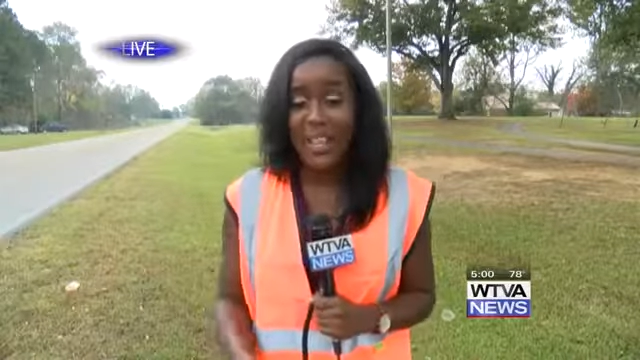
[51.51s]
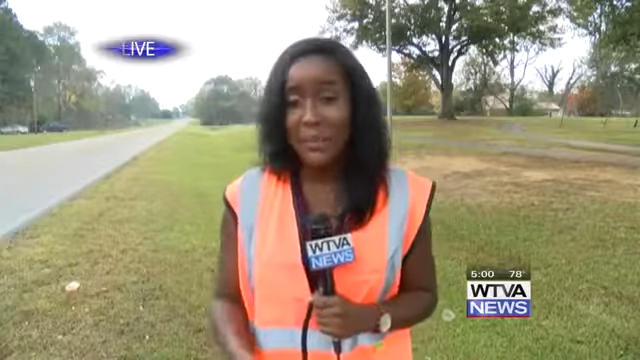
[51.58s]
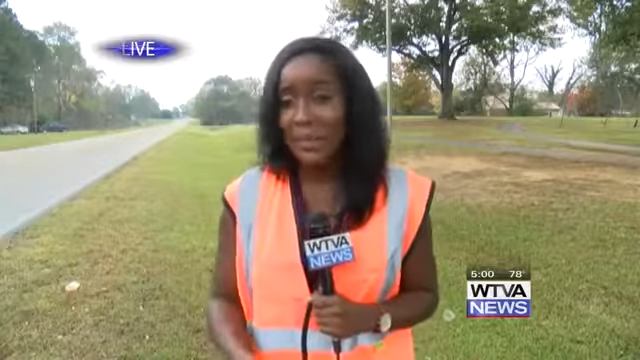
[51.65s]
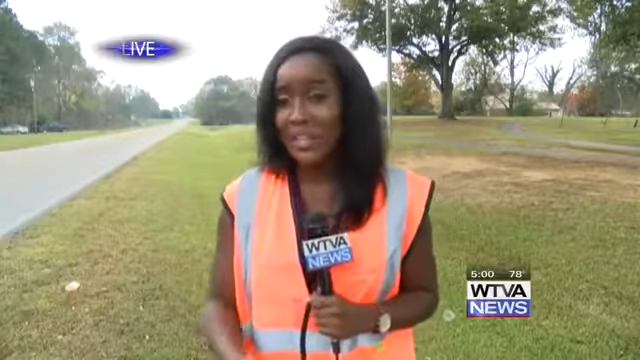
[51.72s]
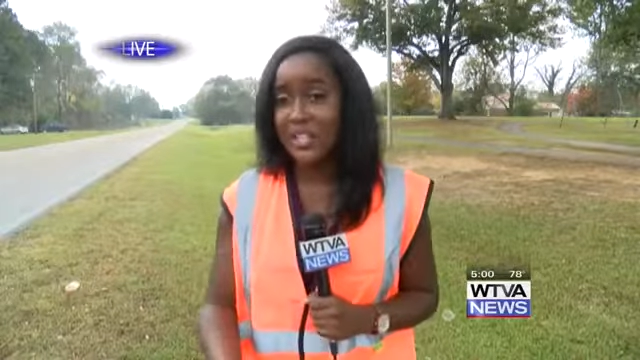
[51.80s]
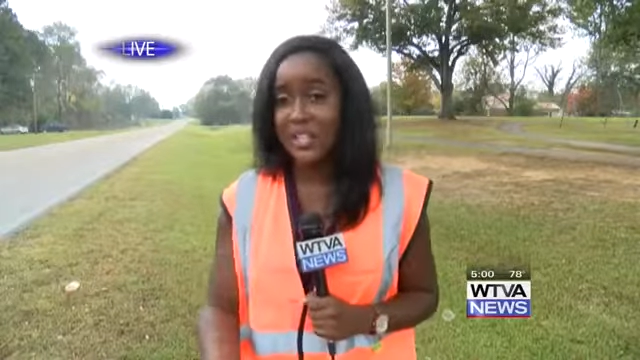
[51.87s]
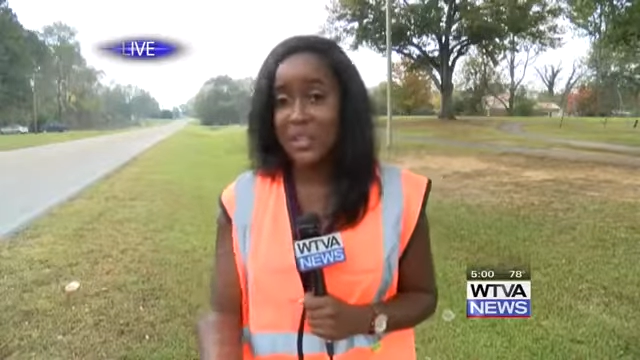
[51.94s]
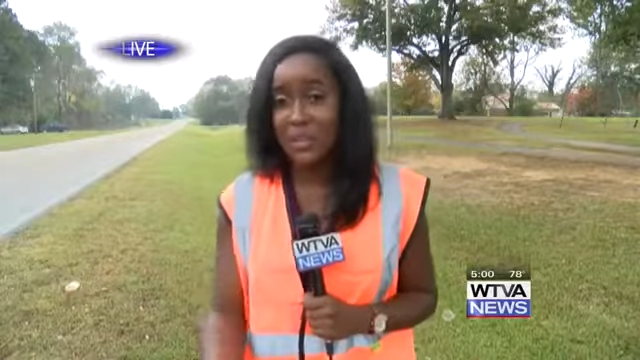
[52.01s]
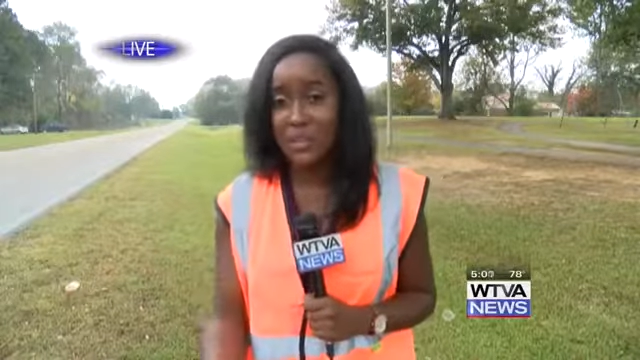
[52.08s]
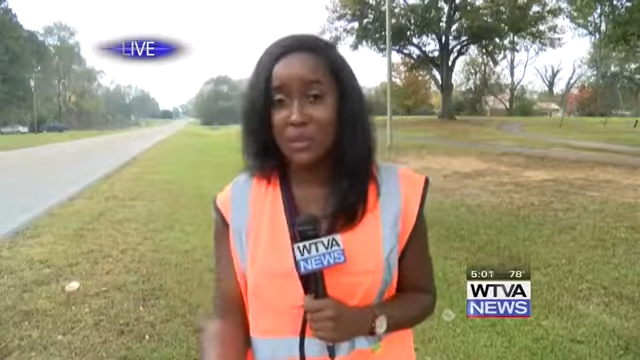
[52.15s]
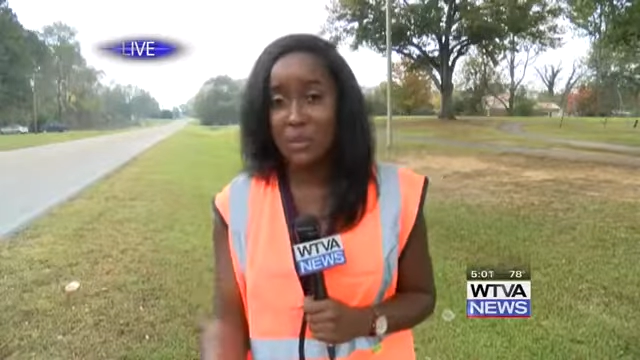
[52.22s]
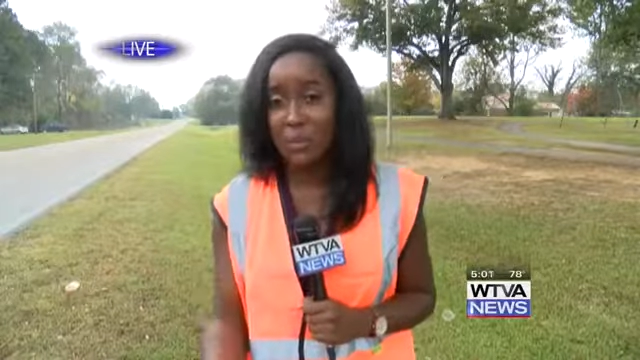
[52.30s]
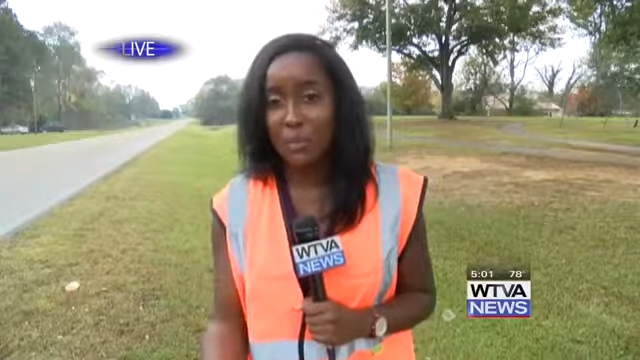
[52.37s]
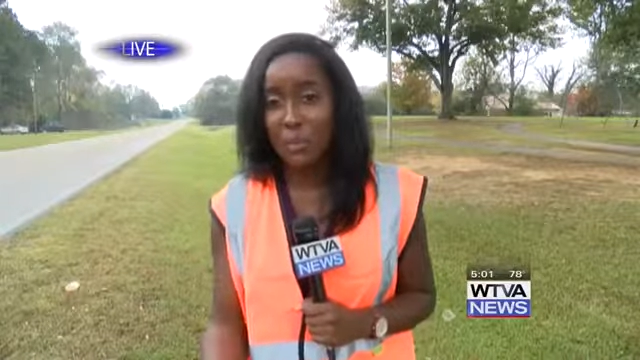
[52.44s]
because the
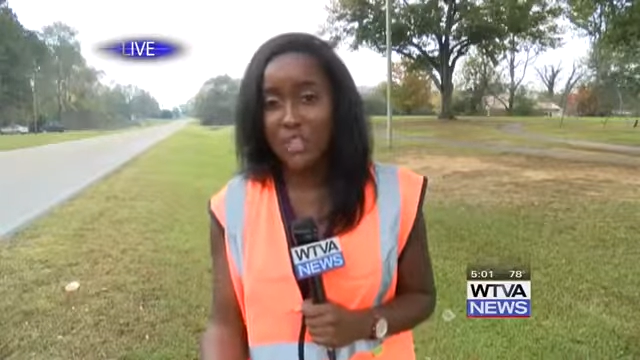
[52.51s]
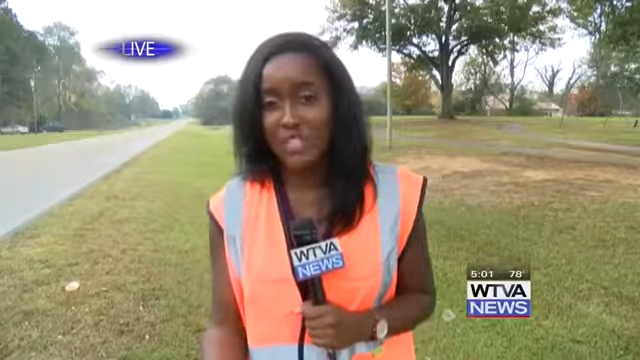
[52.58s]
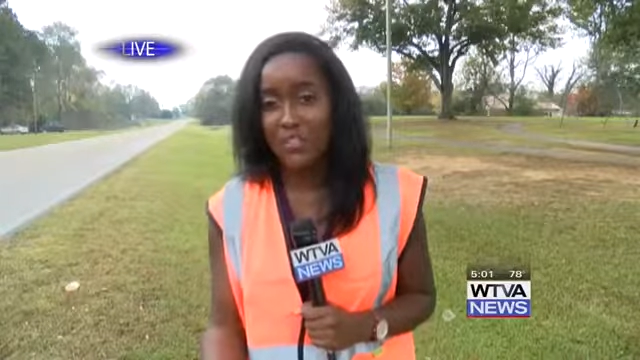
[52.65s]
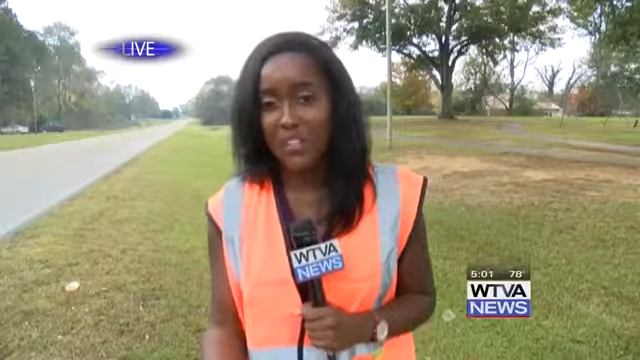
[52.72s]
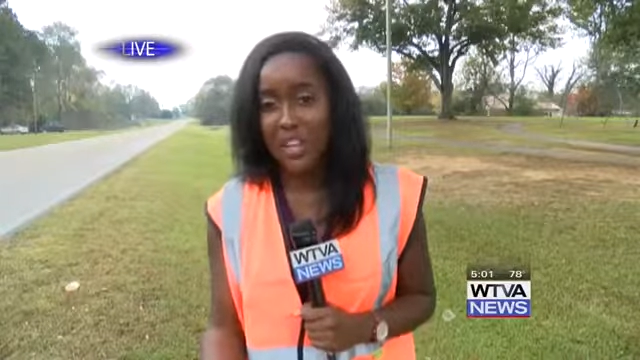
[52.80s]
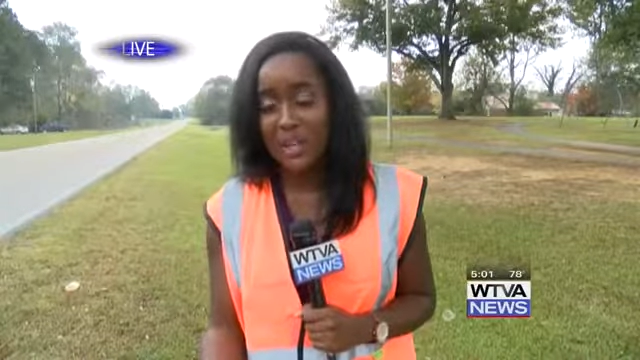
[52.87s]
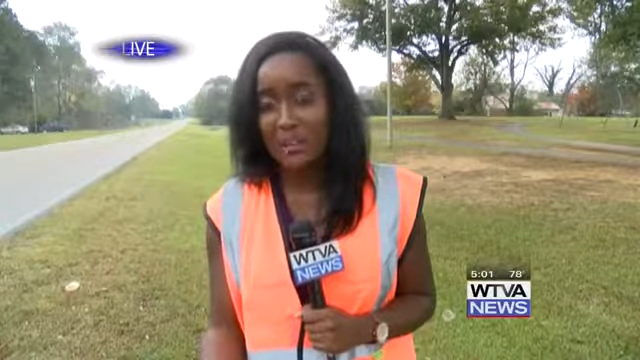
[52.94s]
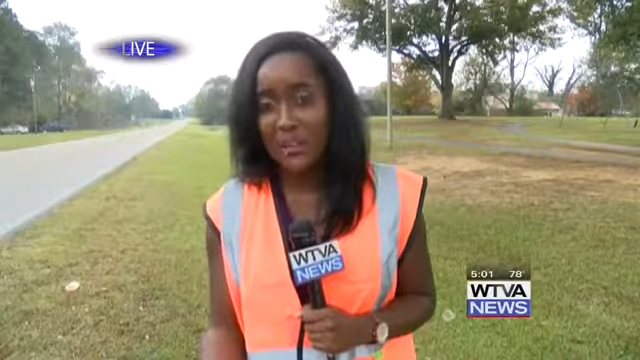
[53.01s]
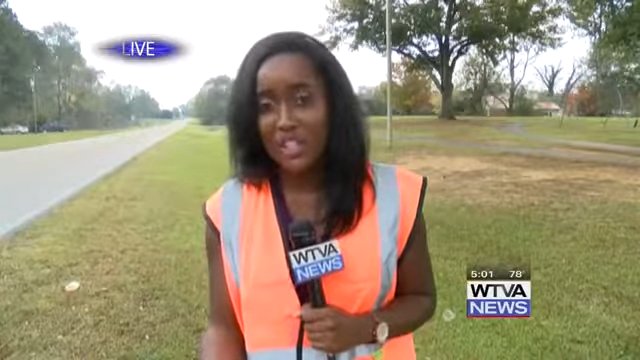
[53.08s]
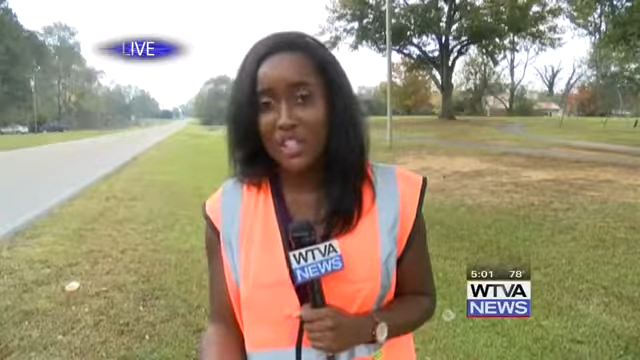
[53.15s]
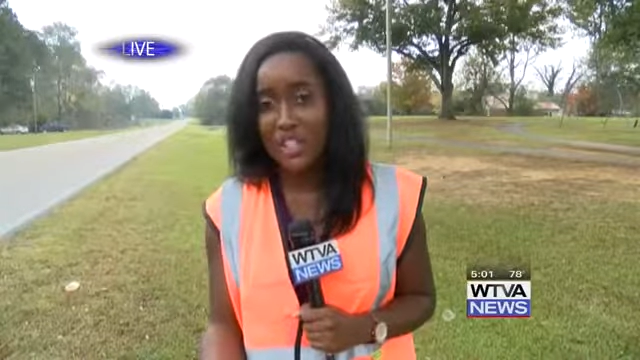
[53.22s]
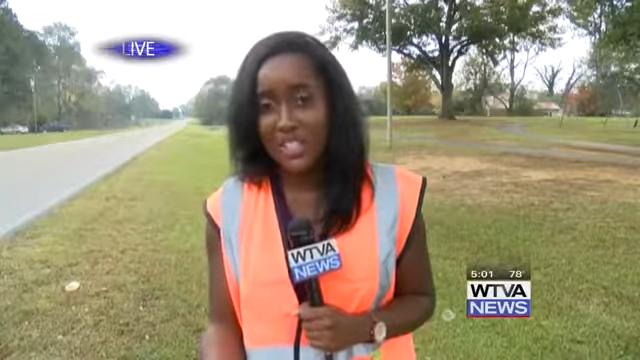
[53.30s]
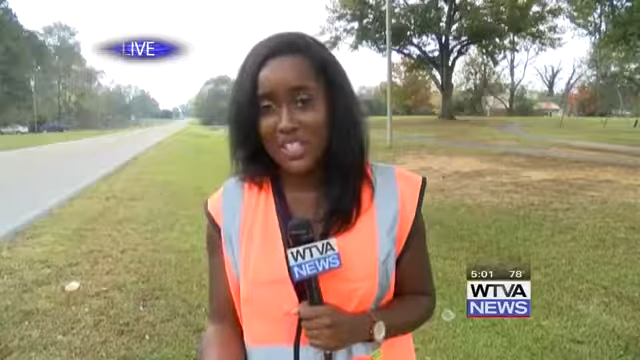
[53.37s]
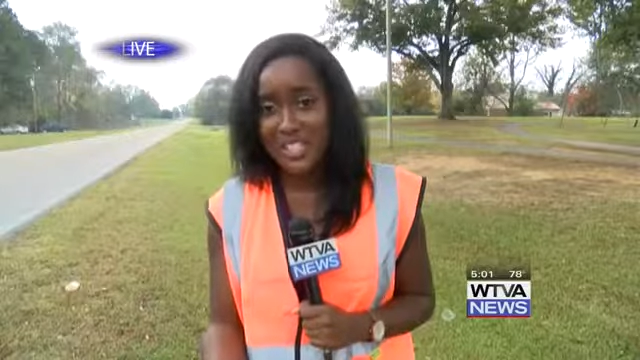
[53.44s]
little boy's family
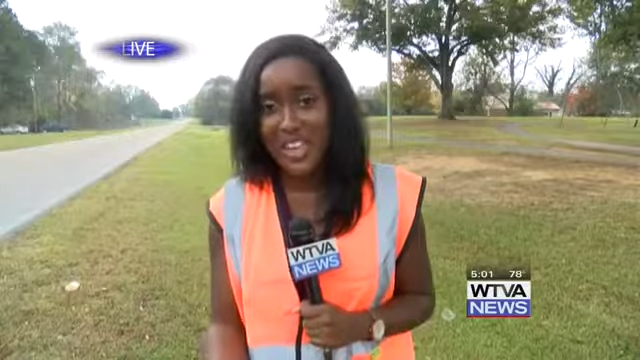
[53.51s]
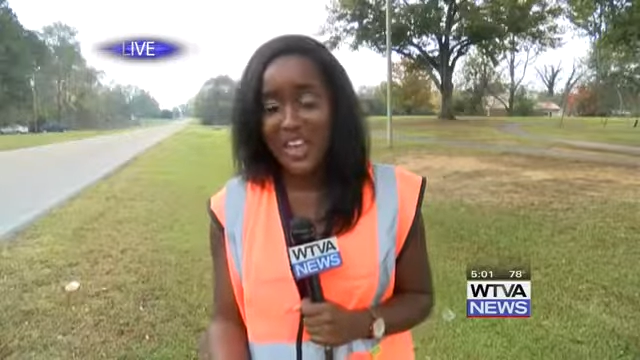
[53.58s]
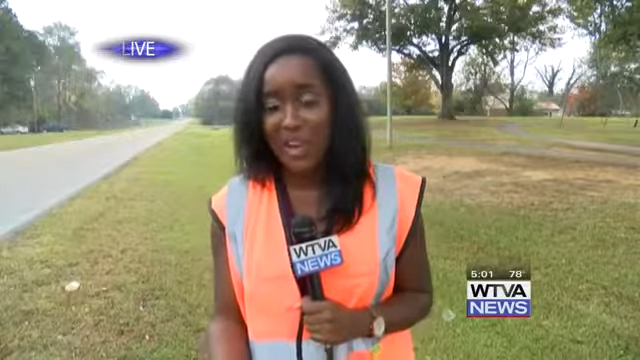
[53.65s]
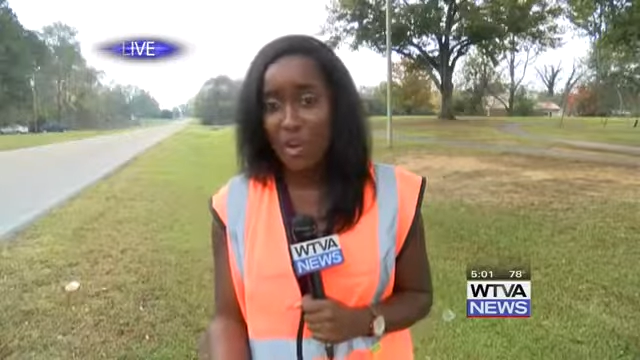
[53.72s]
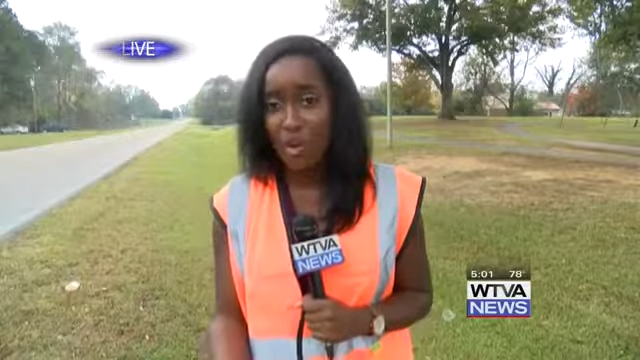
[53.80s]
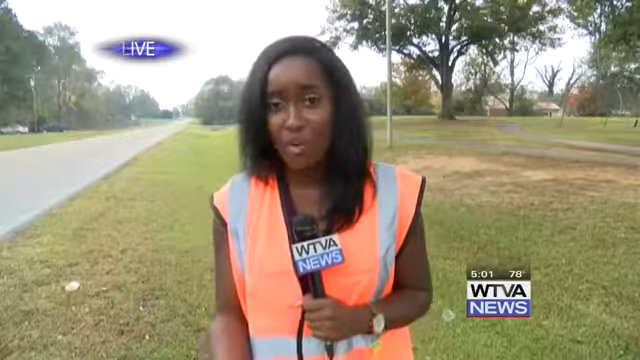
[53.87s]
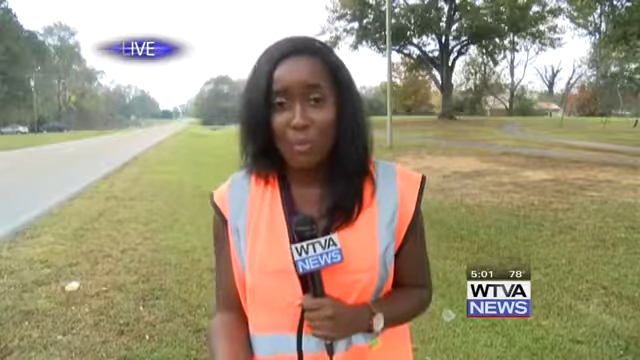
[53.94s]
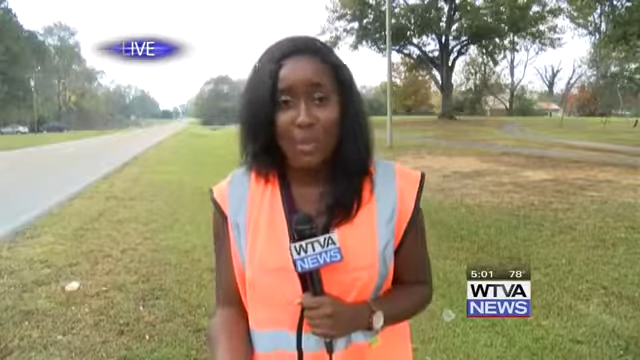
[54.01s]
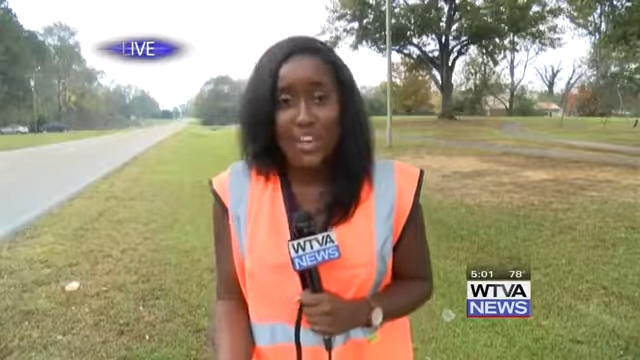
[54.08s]
just got home,